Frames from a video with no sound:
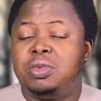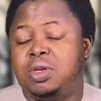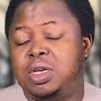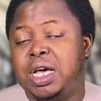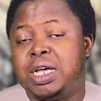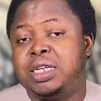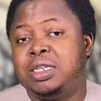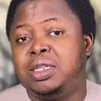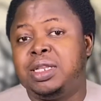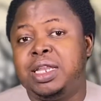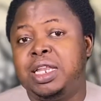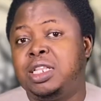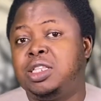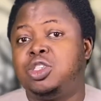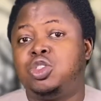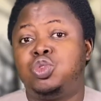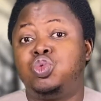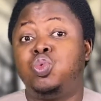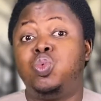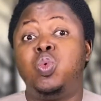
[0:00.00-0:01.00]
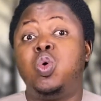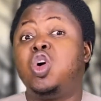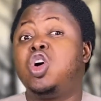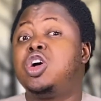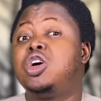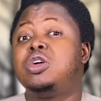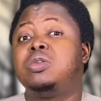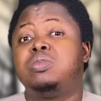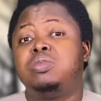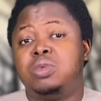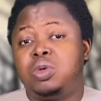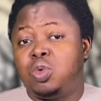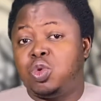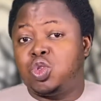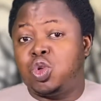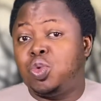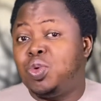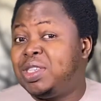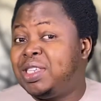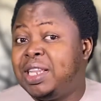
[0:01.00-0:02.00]
He hadn't learned to walk. He
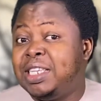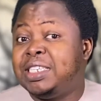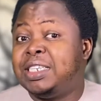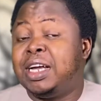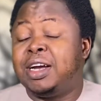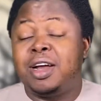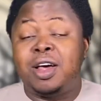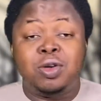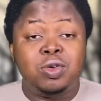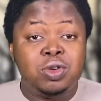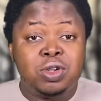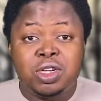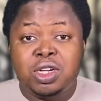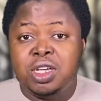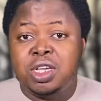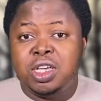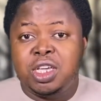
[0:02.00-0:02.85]
was always lazing around.